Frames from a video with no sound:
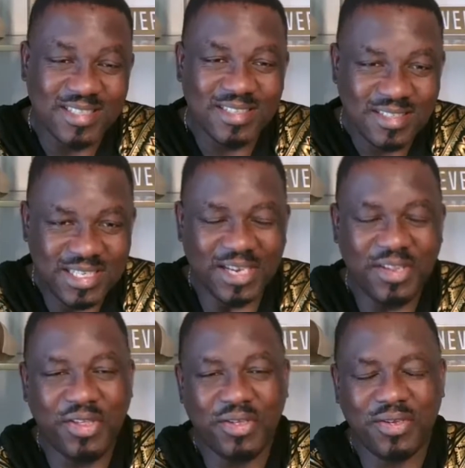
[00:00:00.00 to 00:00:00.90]
Thank
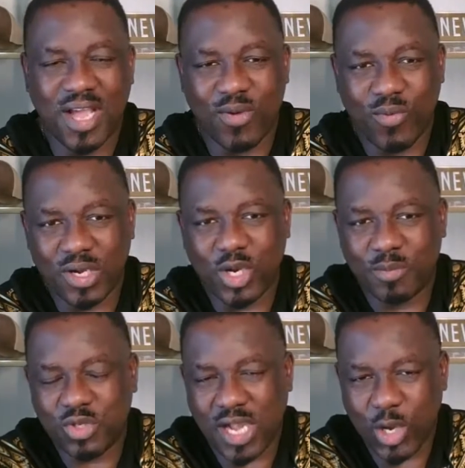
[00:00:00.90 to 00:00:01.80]
you and welcome
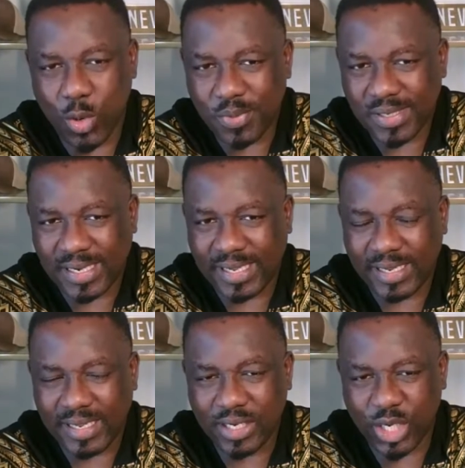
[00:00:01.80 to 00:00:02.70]
to our open
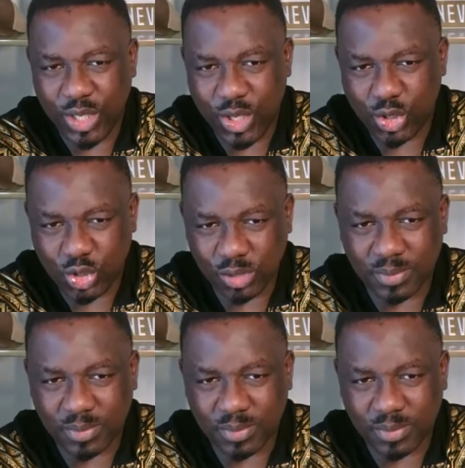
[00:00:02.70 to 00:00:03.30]
clinic on YouTube.